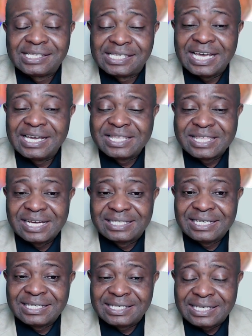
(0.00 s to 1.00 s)
saying
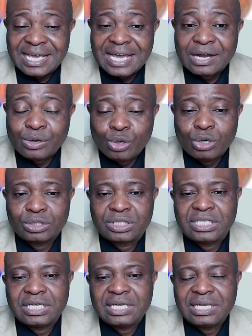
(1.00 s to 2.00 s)
that they are
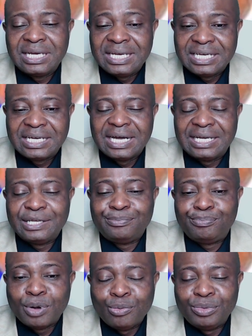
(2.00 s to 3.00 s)
not
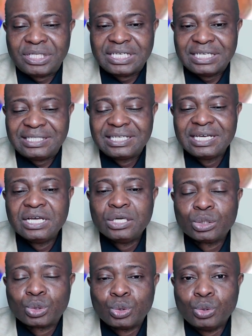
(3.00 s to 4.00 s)
legally permitted
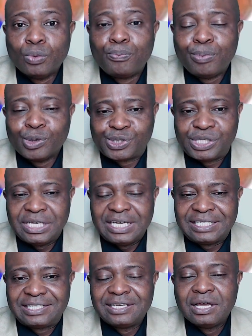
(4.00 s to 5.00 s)
to
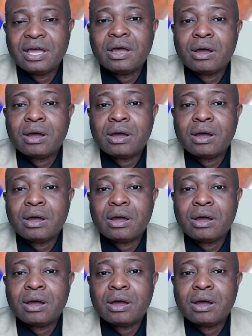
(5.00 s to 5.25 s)
postulate.